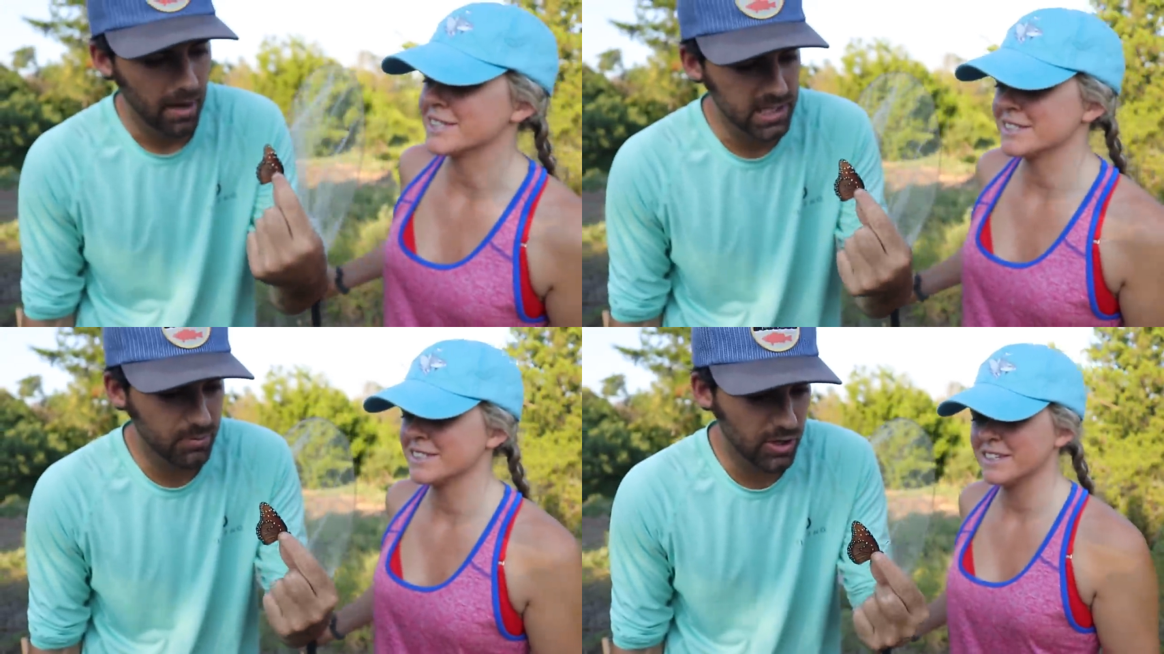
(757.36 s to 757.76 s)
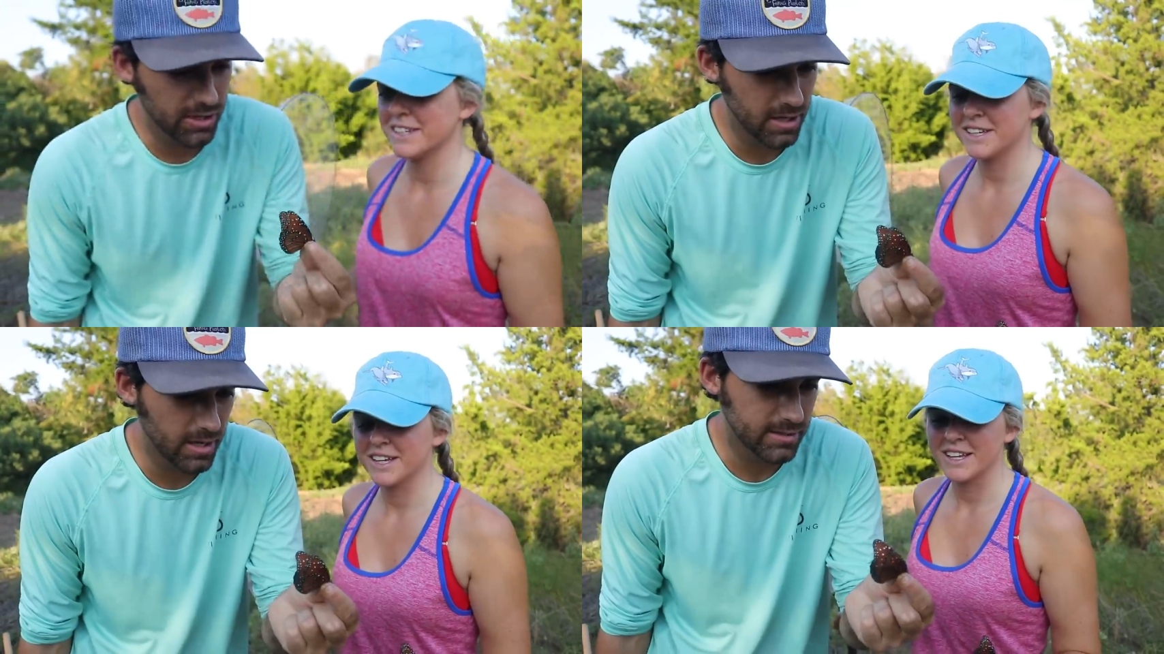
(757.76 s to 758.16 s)
Speaker 1: Mine's pretty
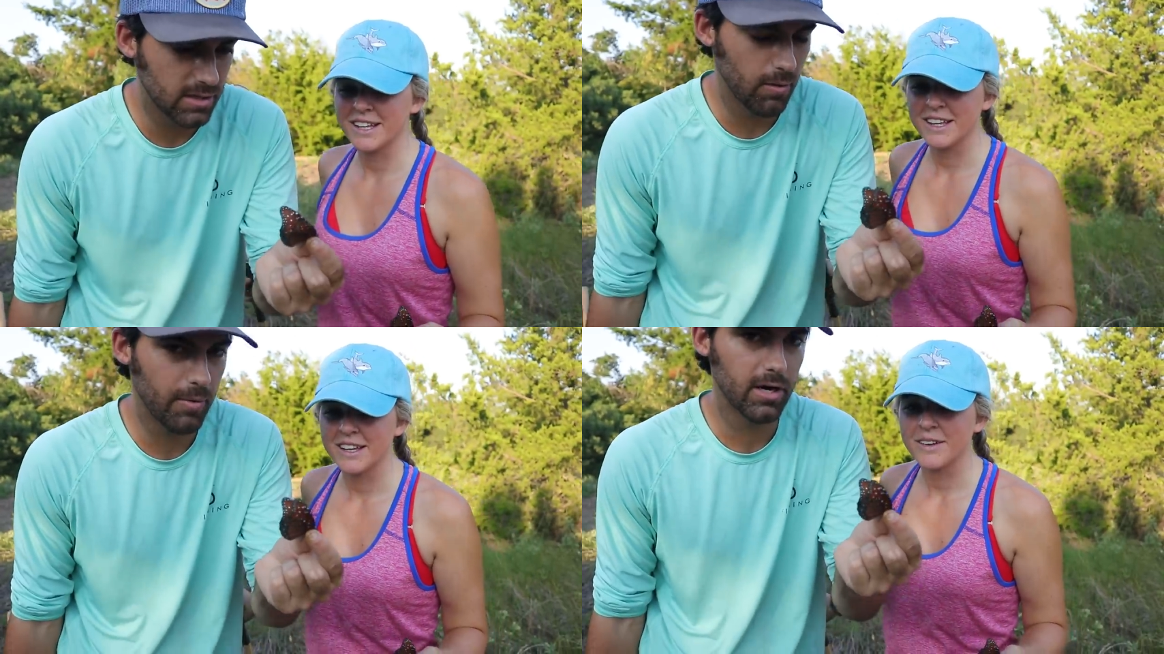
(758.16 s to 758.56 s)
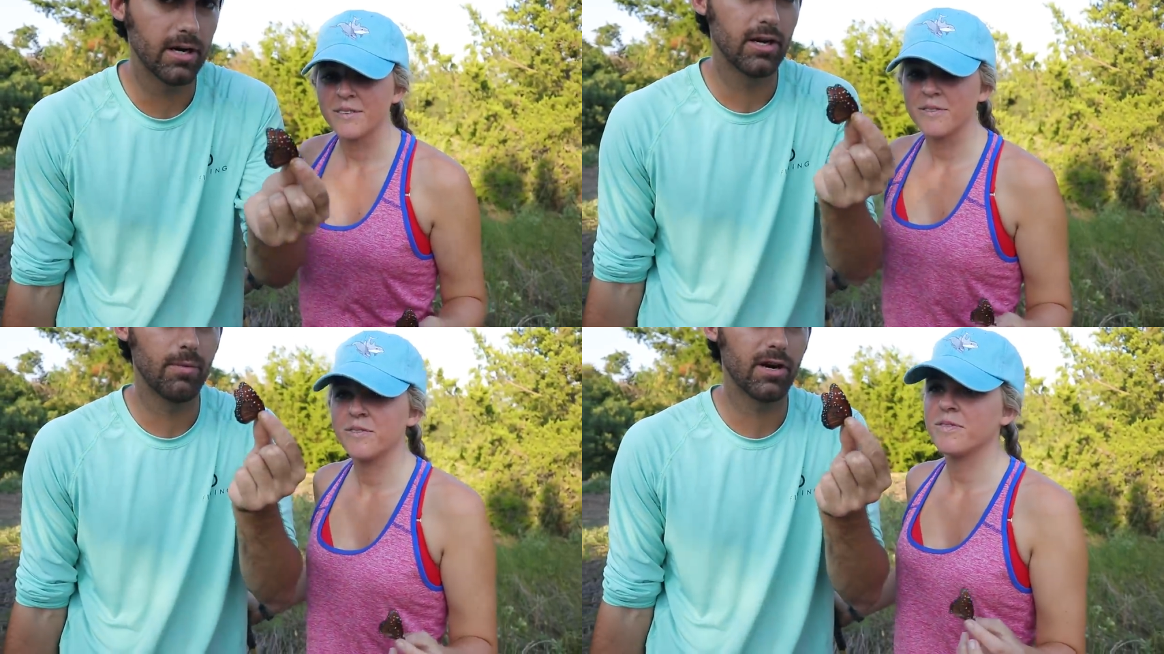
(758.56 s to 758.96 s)
good. So what we're going
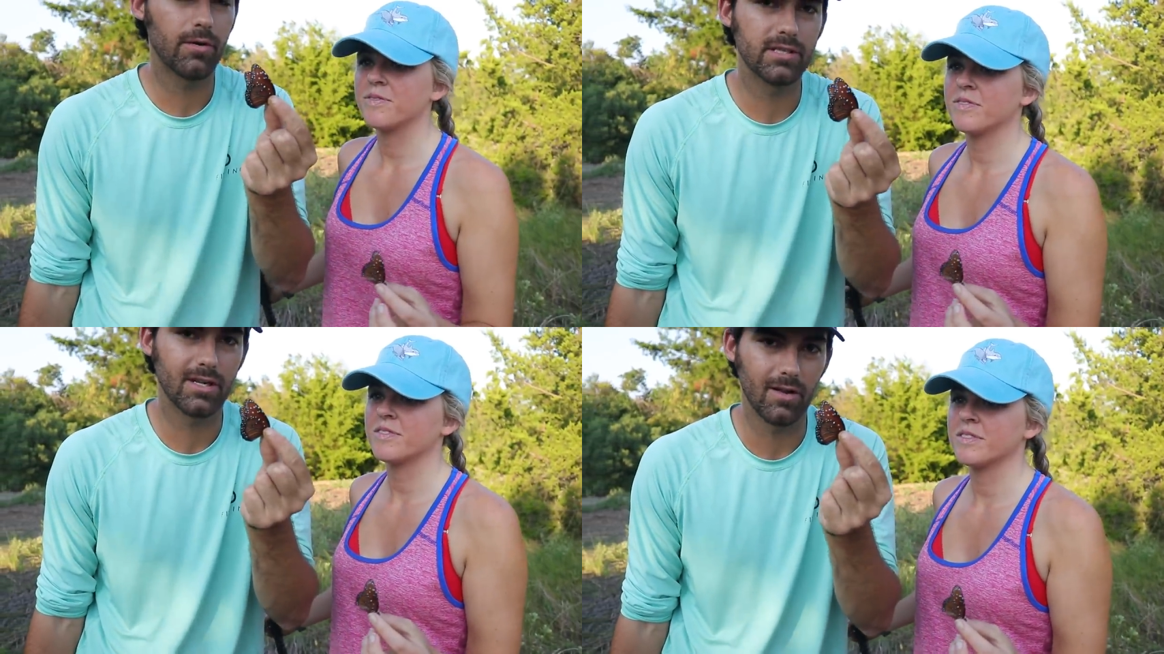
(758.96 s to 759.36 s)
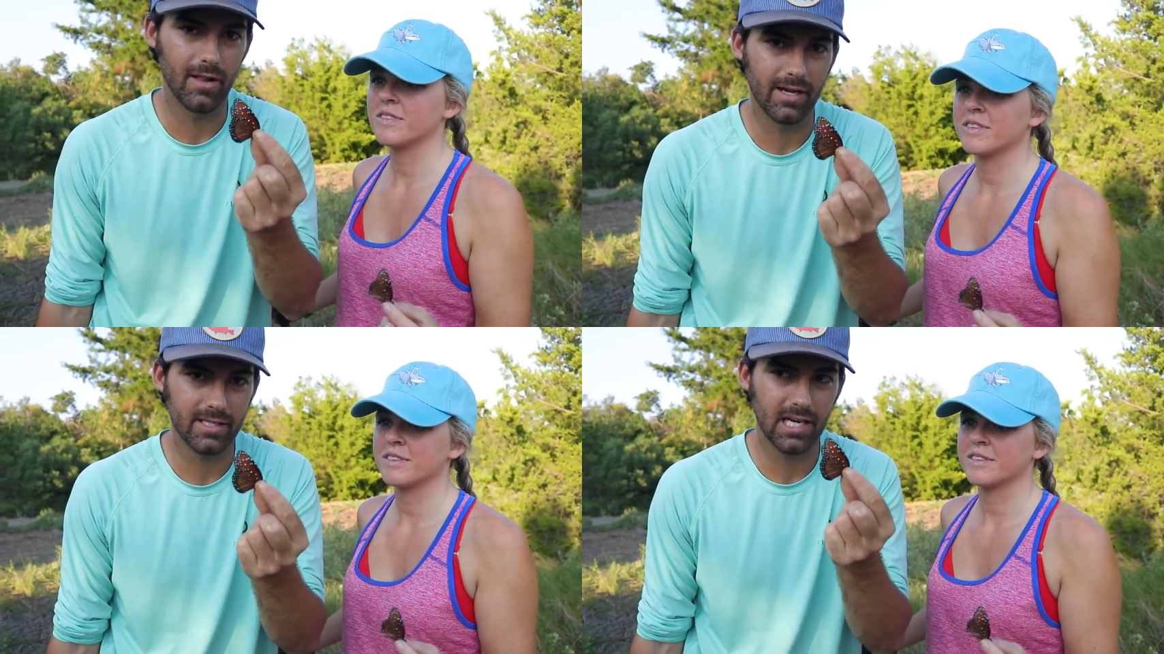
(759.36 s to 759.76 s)
to do, we're going to
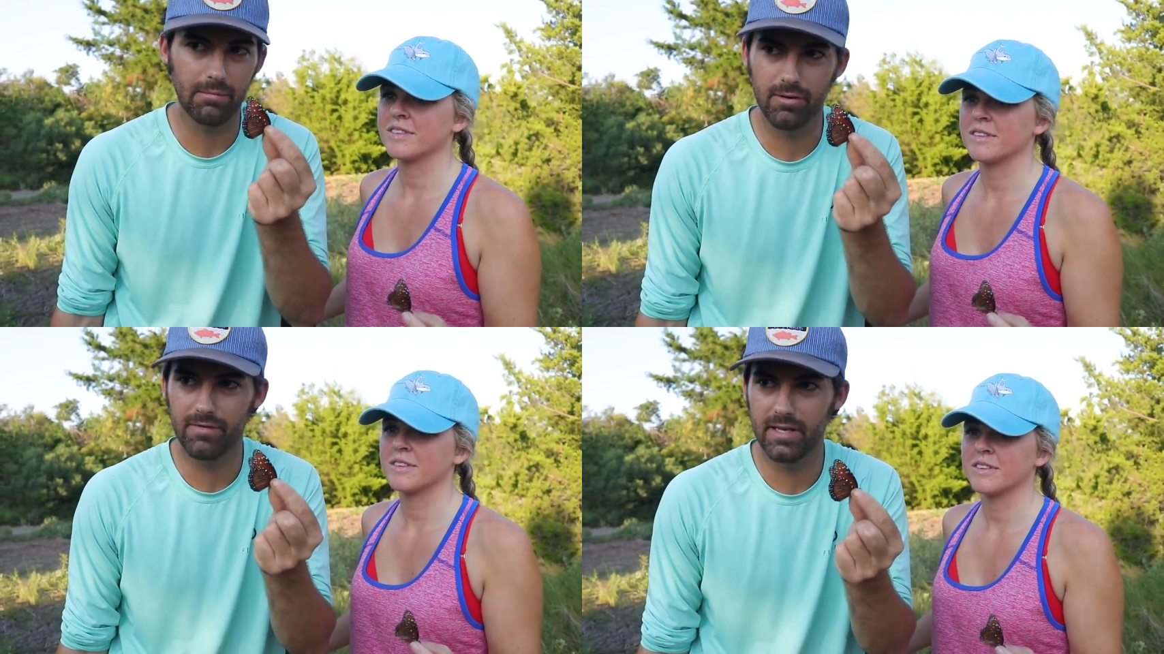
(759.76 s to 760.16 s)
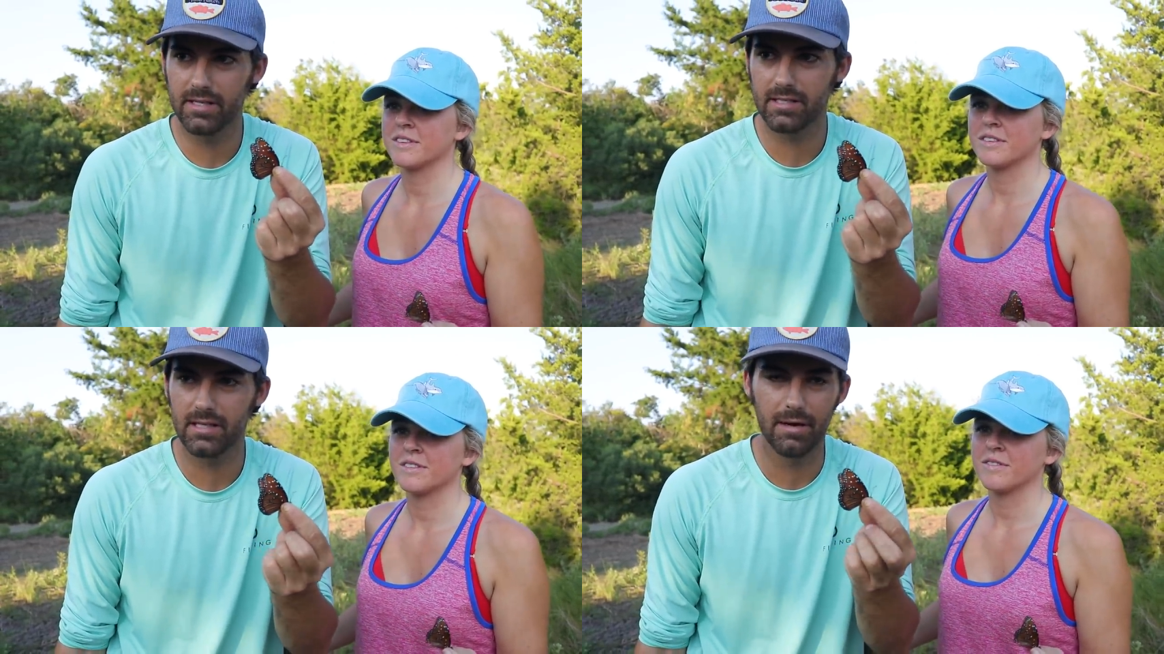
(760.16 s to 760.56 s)
collect a couple of
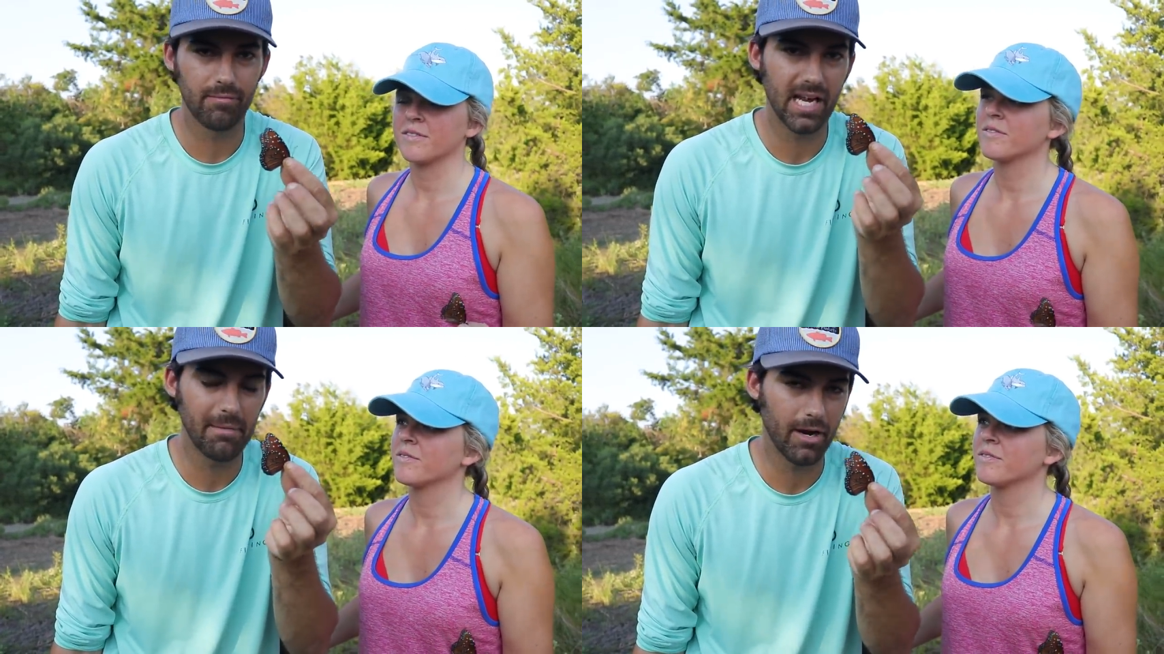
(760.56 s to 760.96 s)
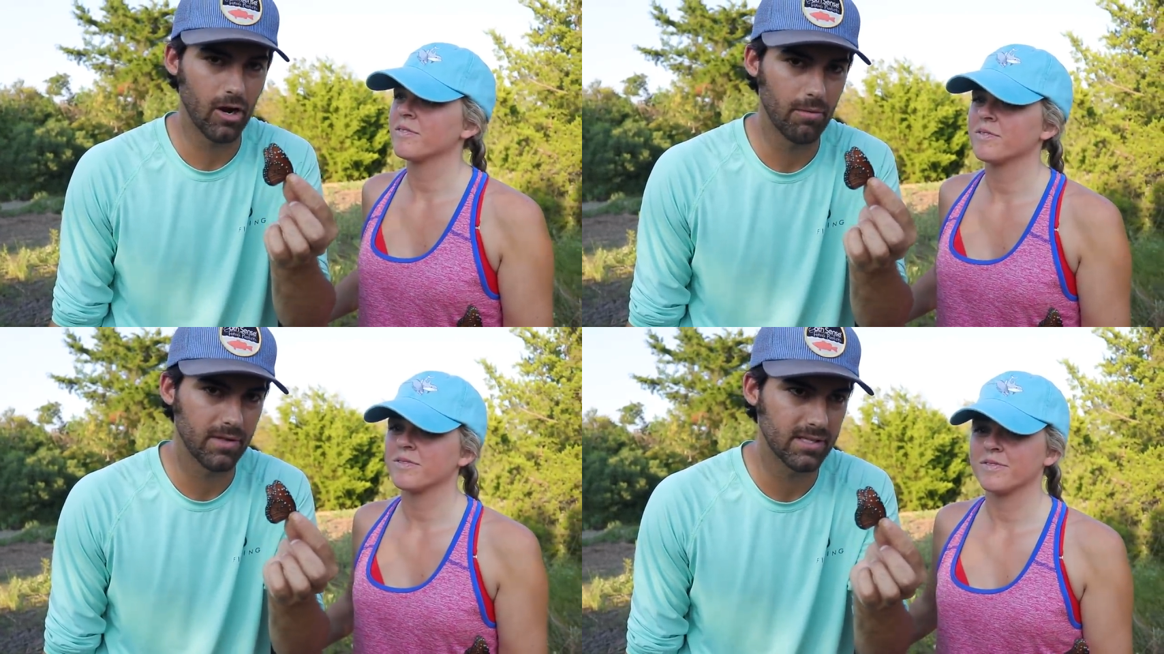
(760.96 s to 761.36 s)
these and take them back
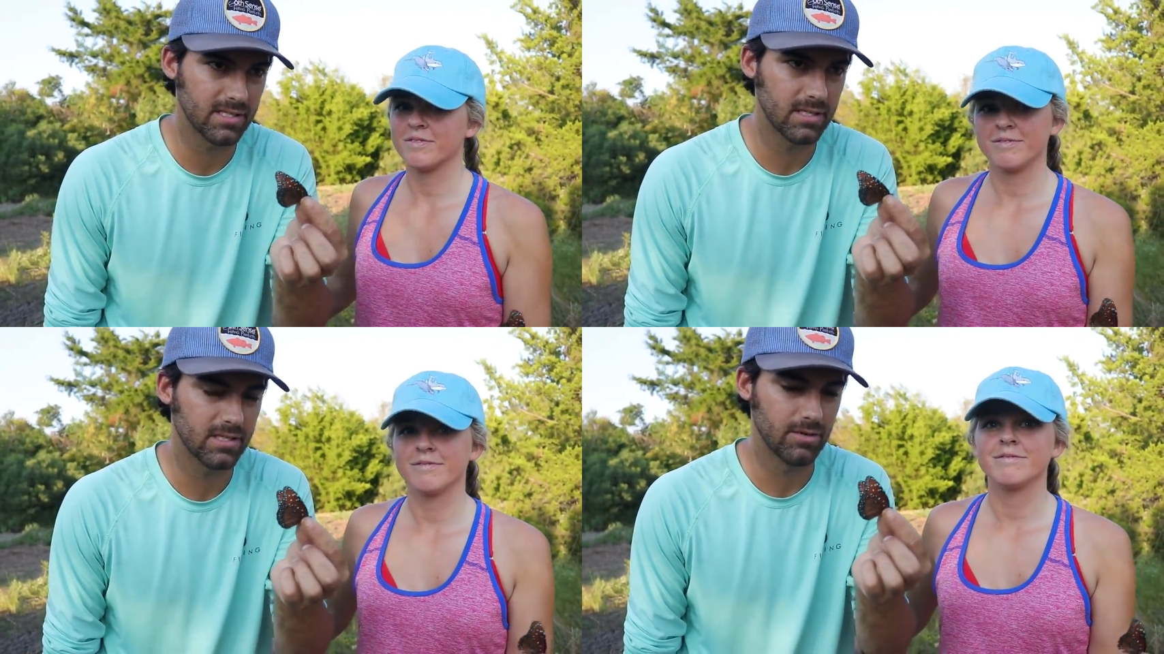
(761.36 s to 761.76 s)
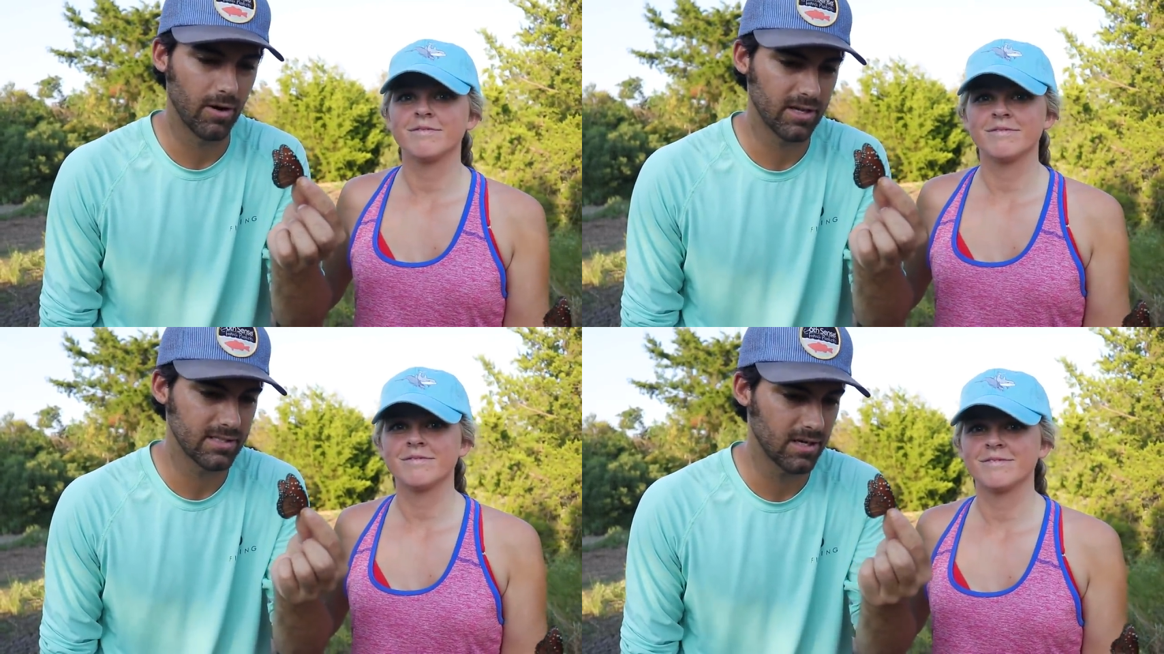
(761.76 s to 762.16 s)
home with us to
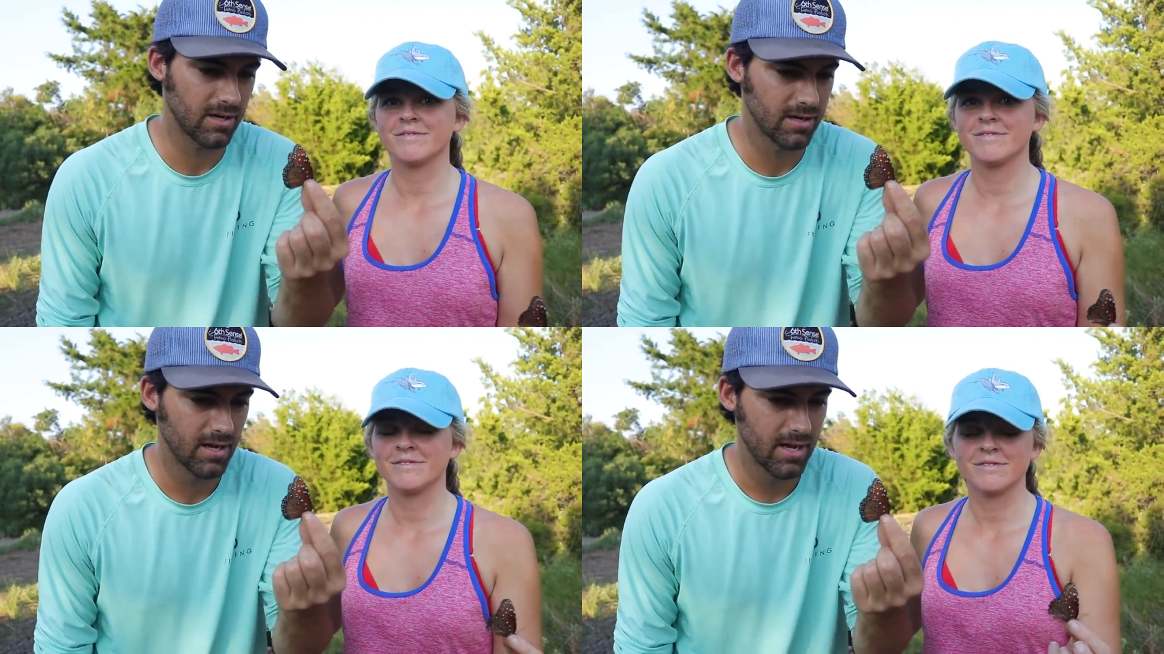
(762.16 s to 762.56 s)
Arkansas